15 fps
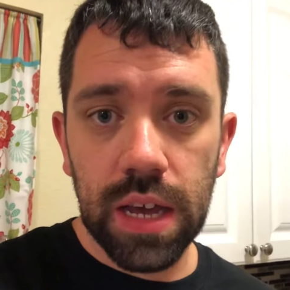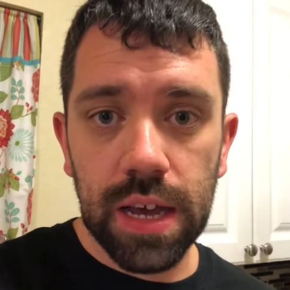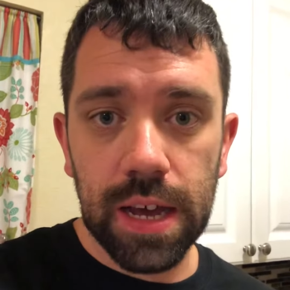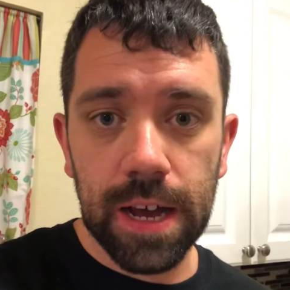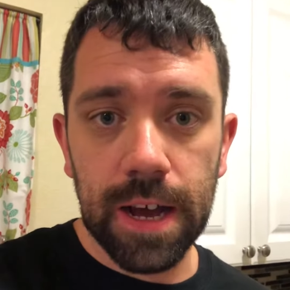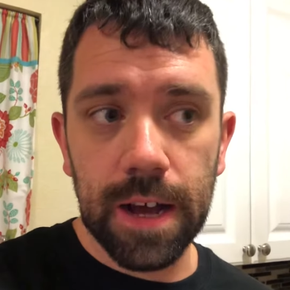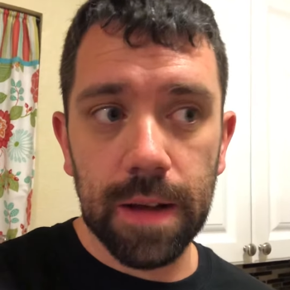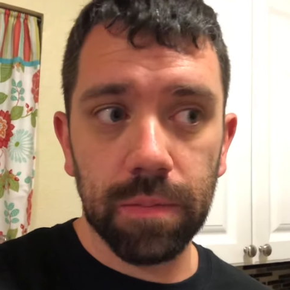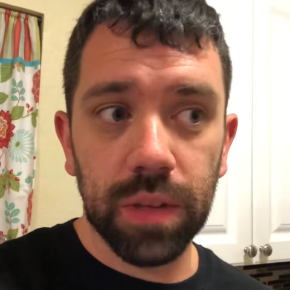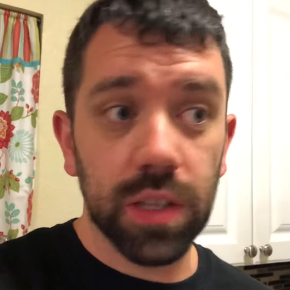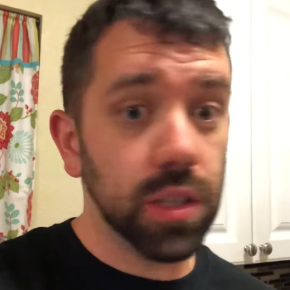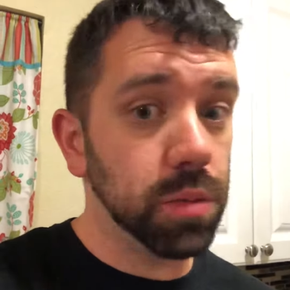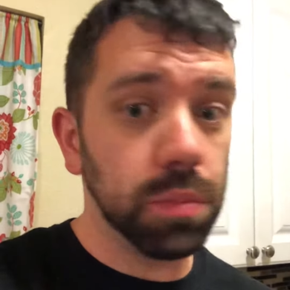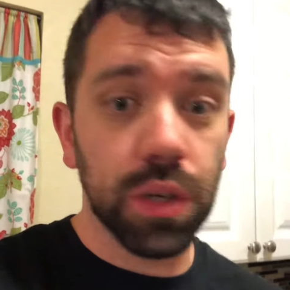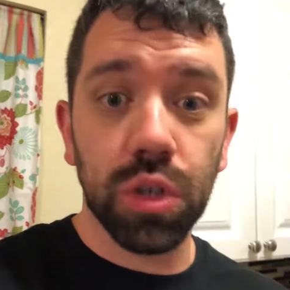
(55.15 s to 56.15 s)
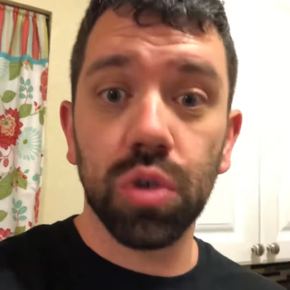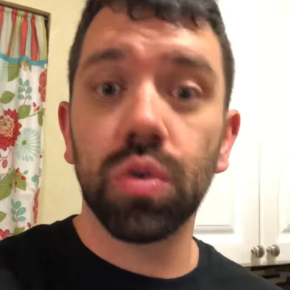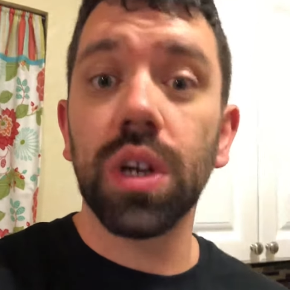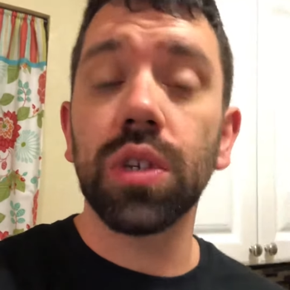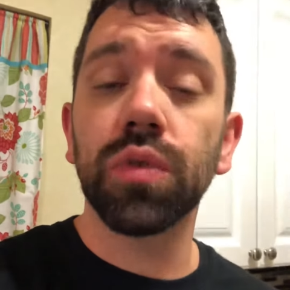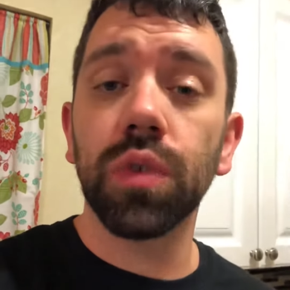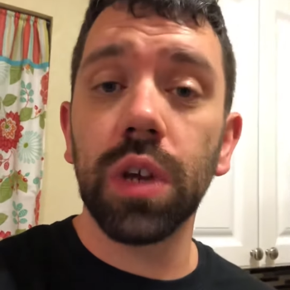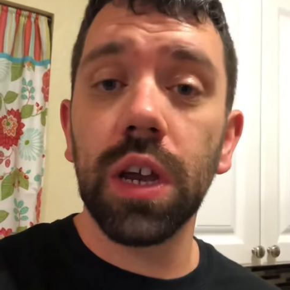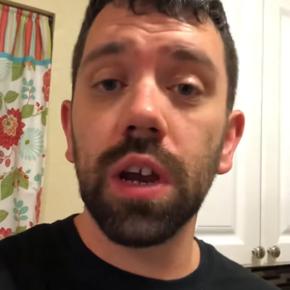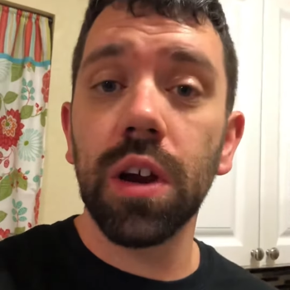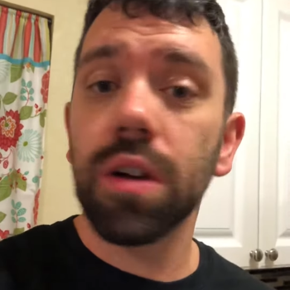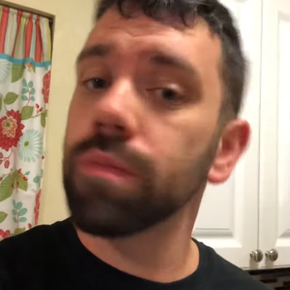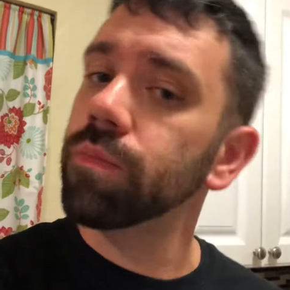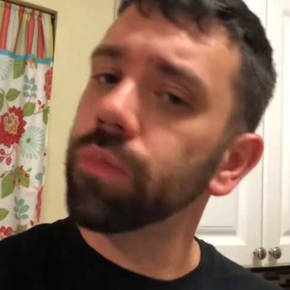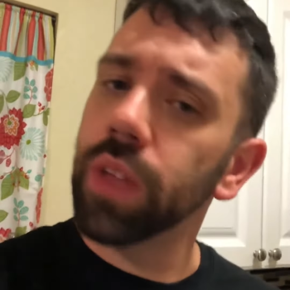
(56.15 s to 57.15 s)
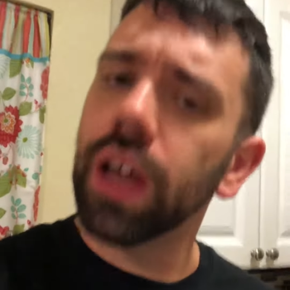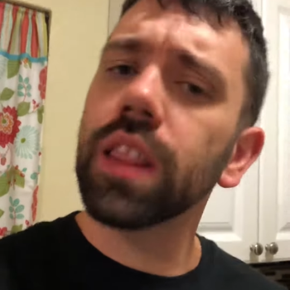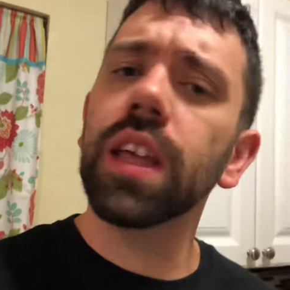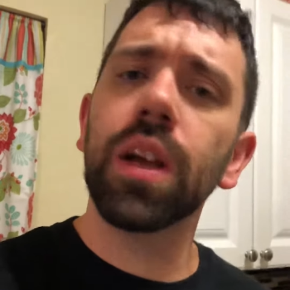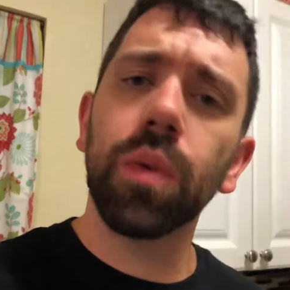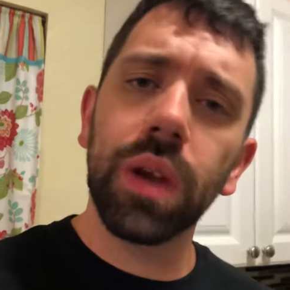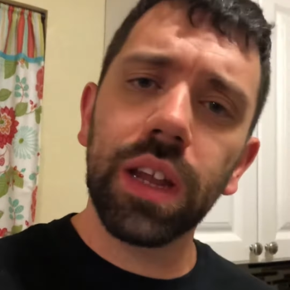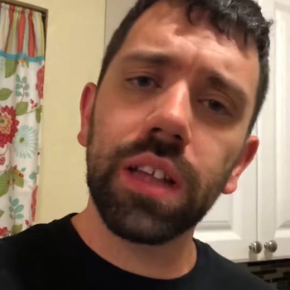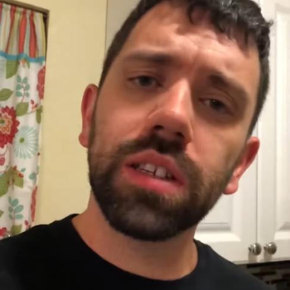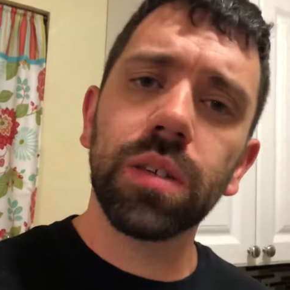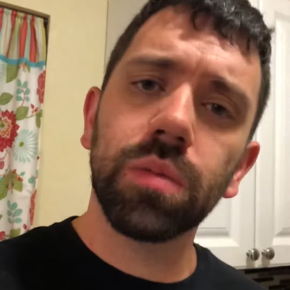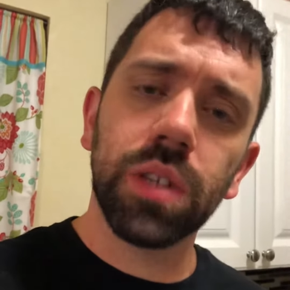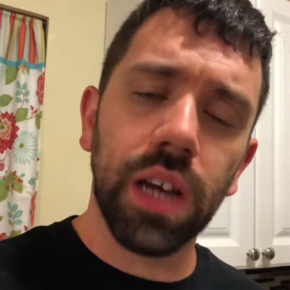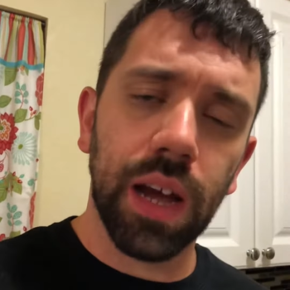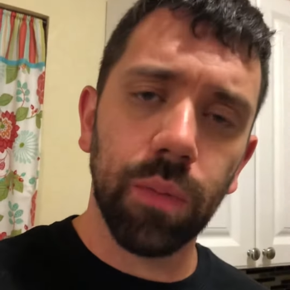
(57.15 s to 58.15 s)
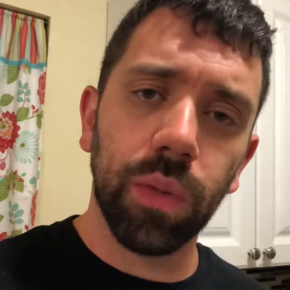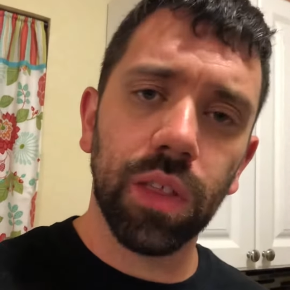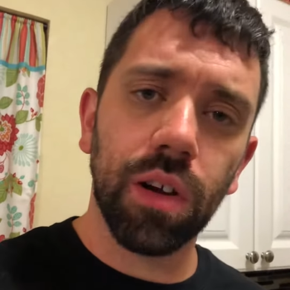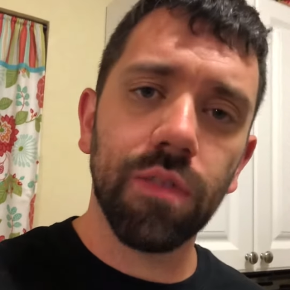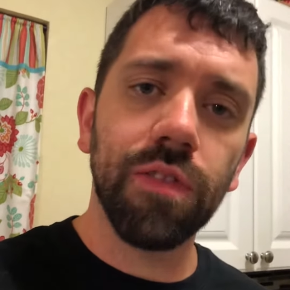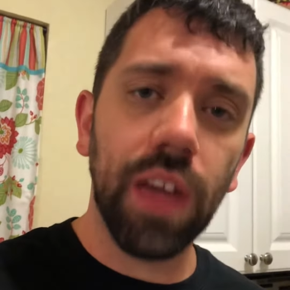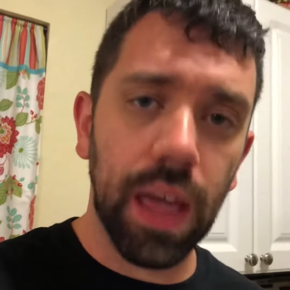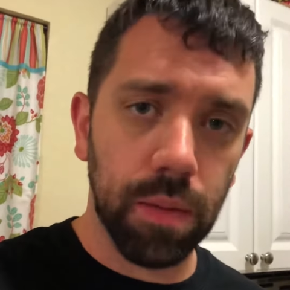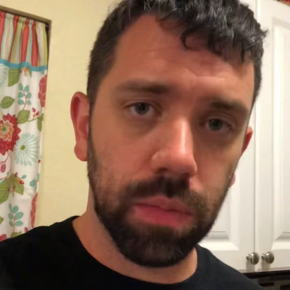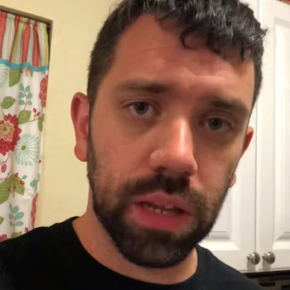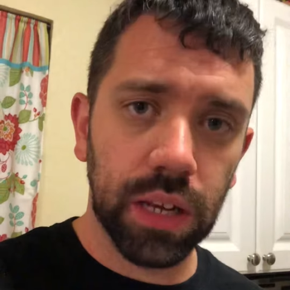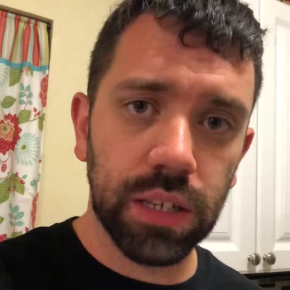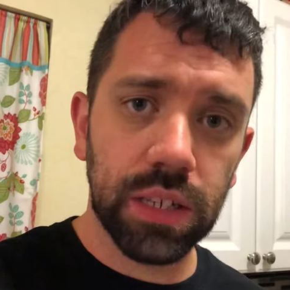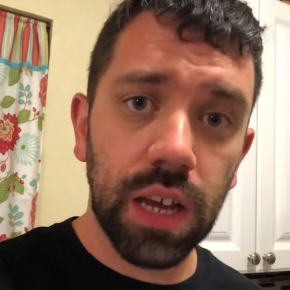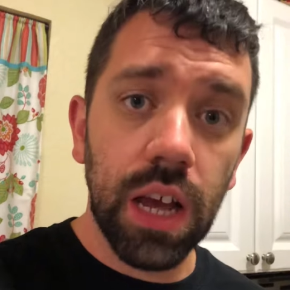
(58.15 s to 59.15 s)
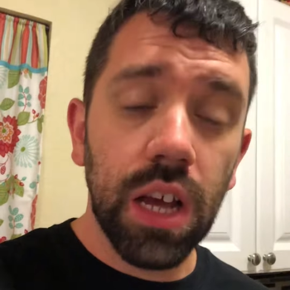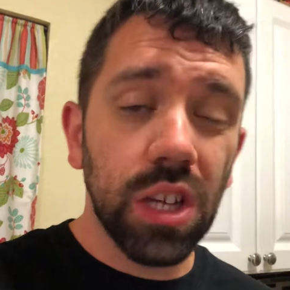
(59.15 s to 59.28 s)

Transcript: Um, this has been a stressful year. I think we need some time with our families.